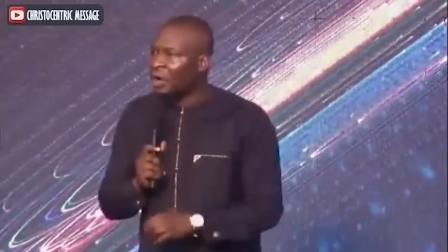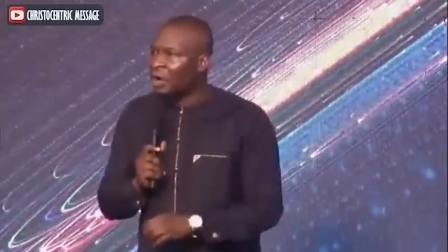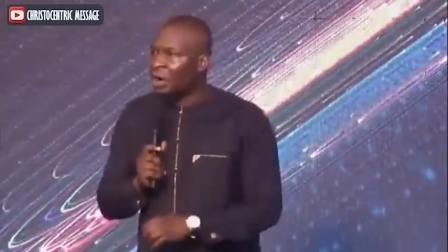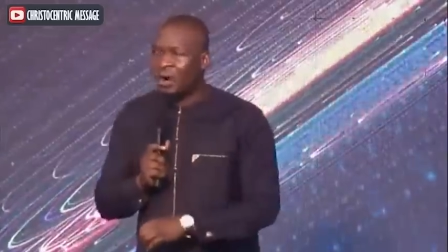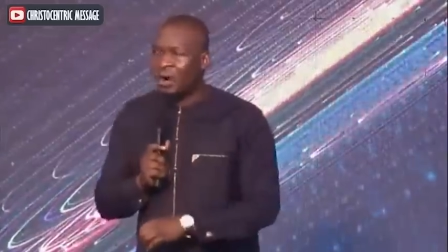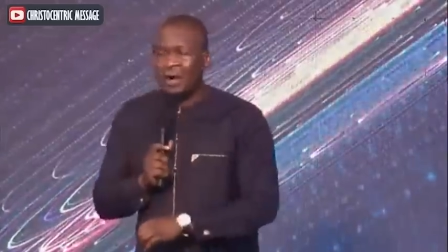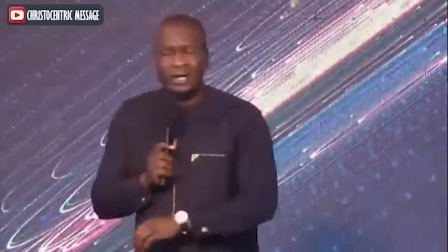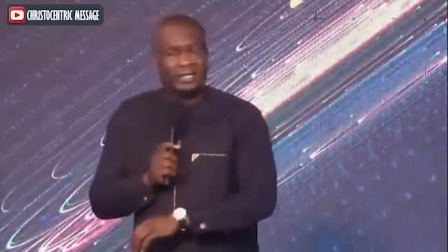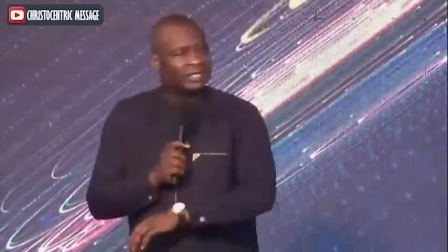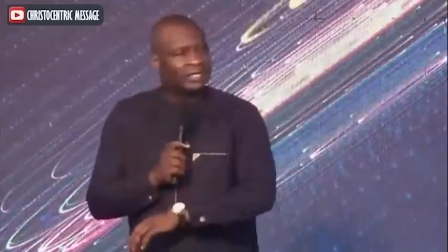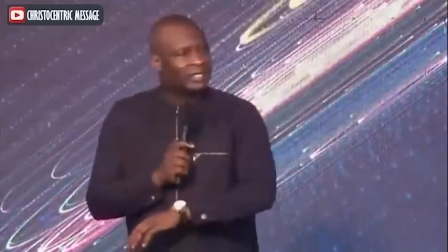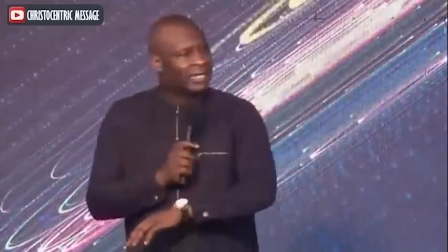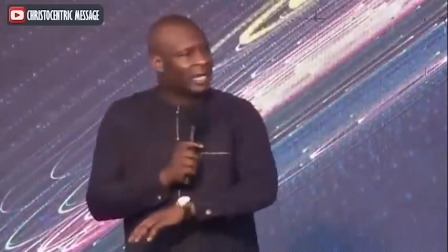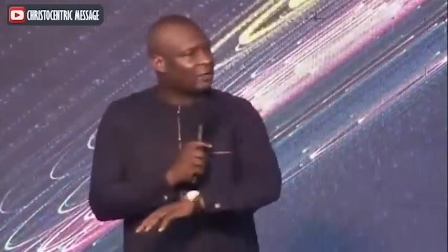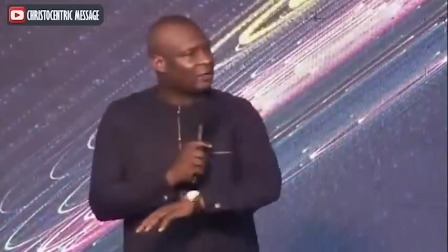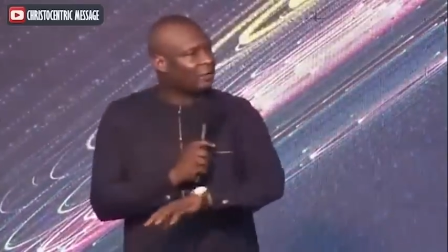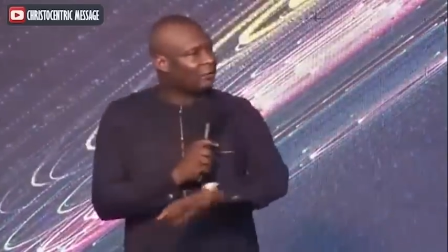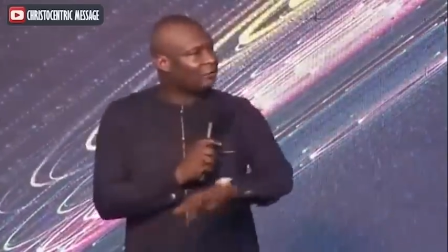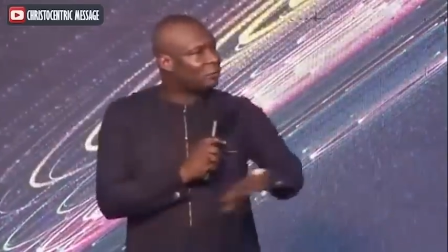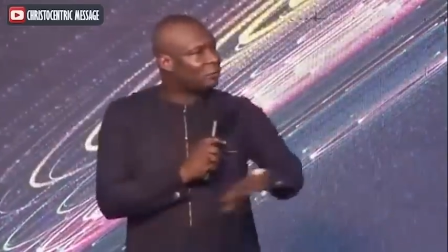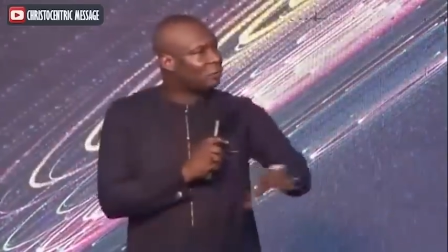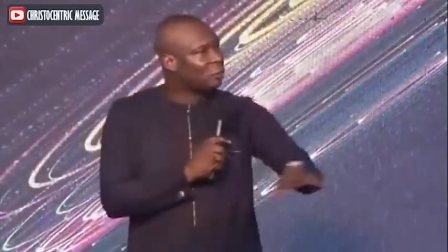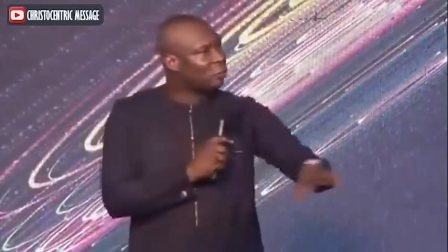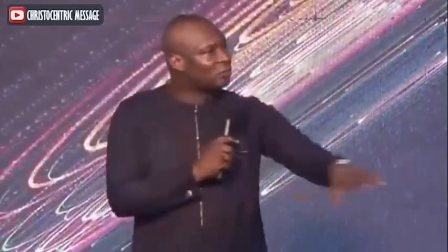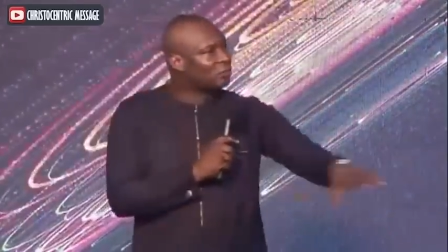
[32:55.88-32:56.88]
or in that
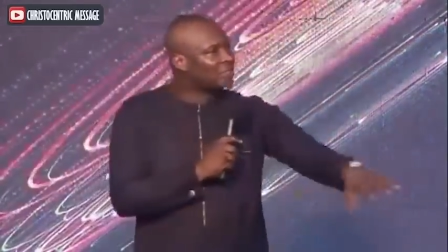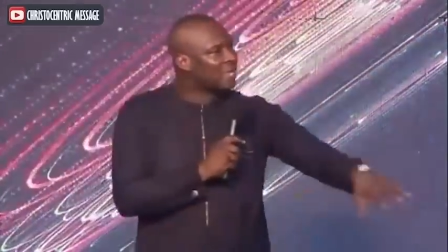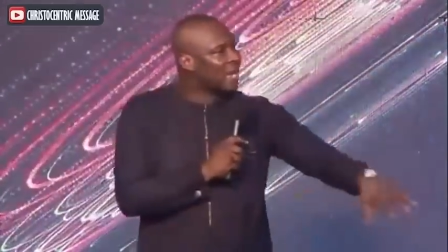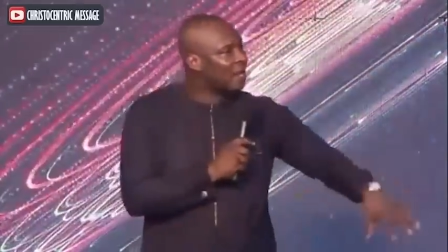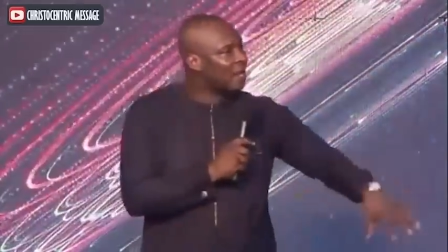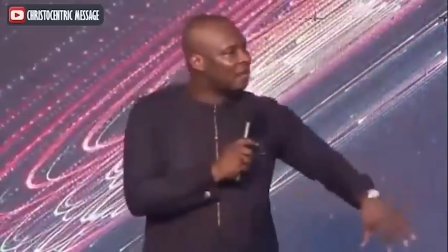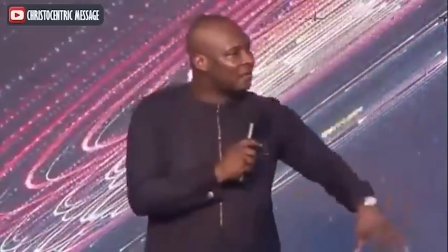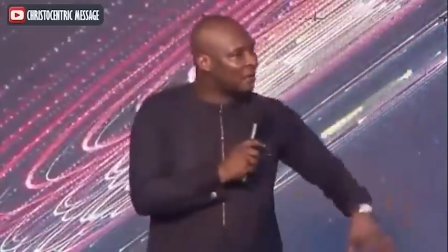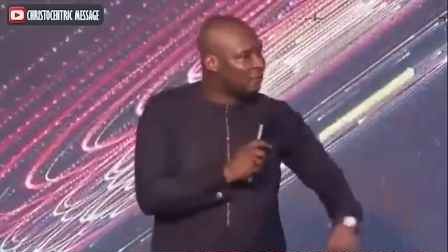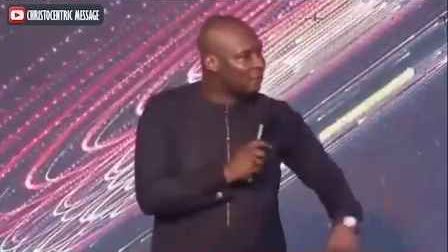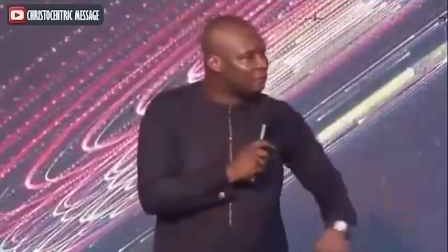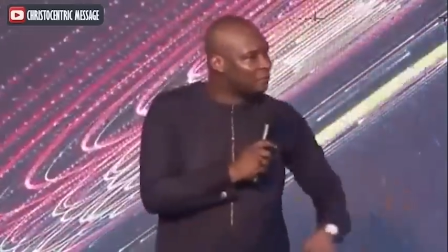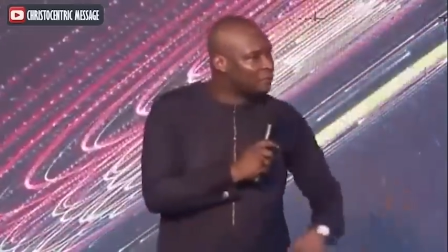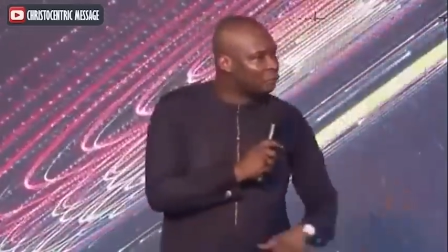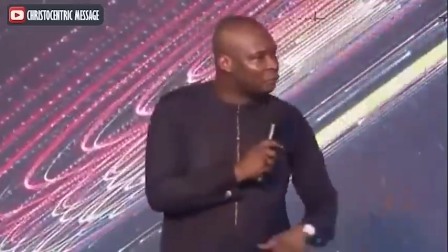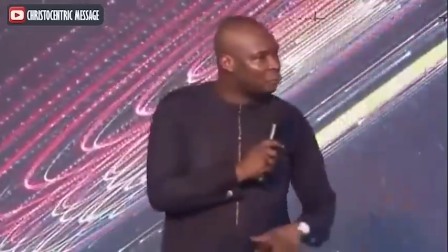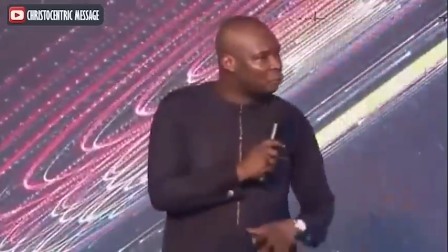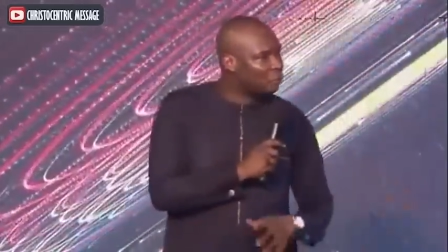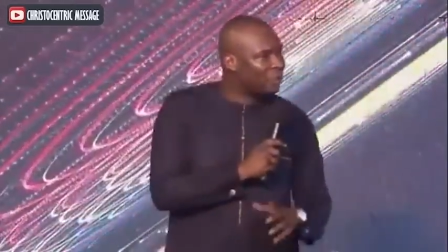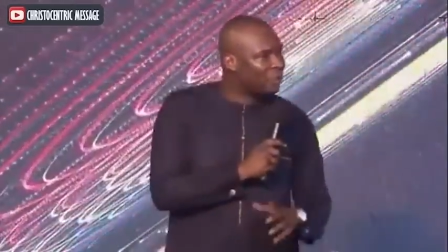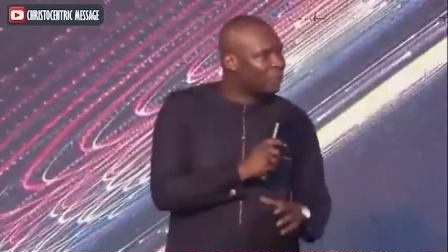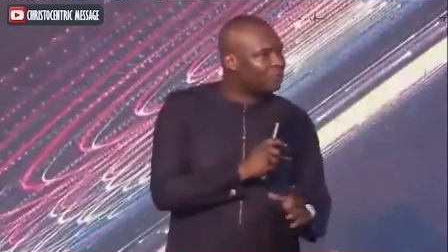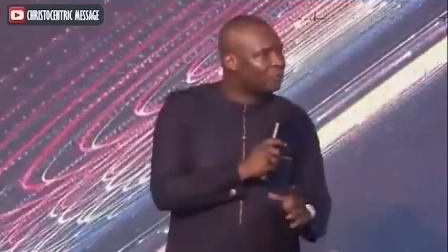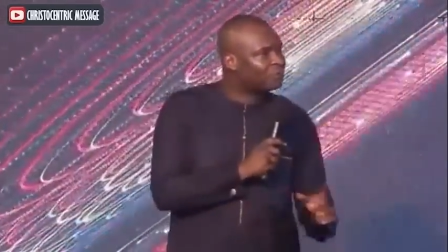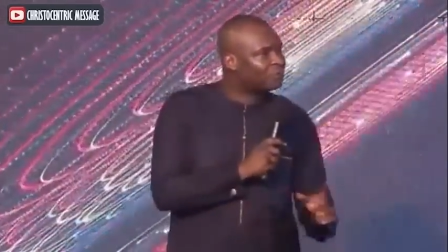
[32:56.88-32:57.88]
of those around you,
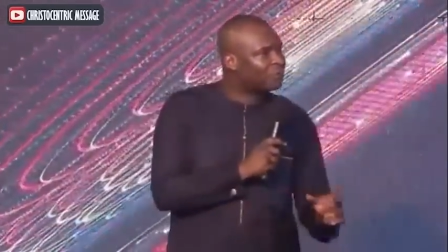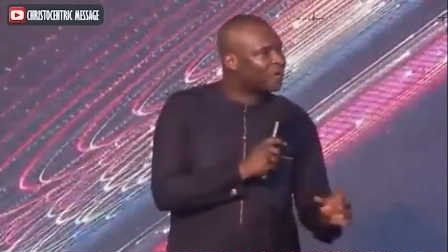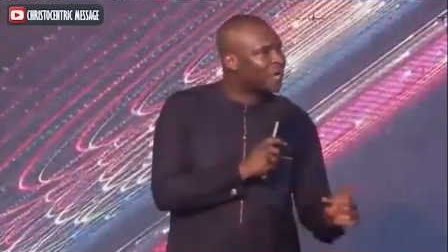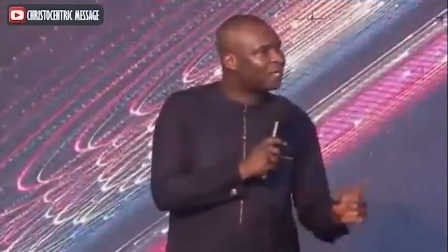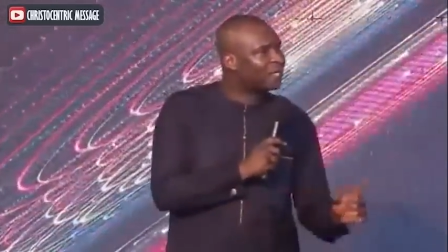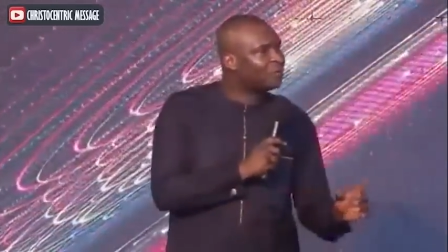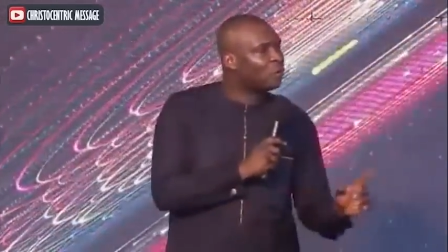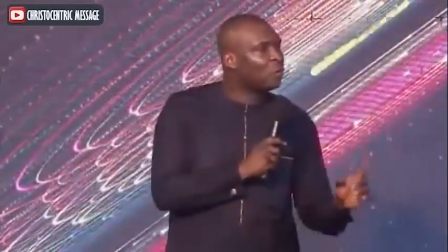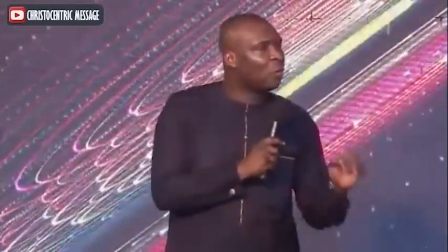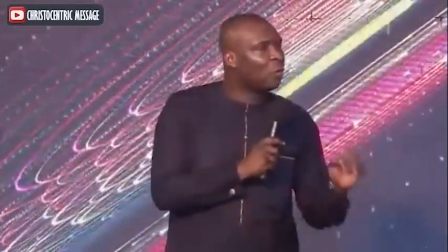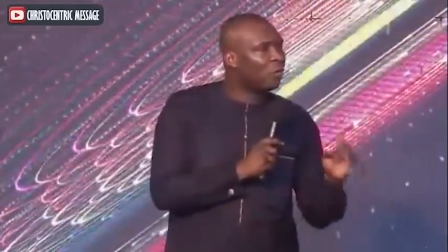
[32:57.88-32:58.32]
you may find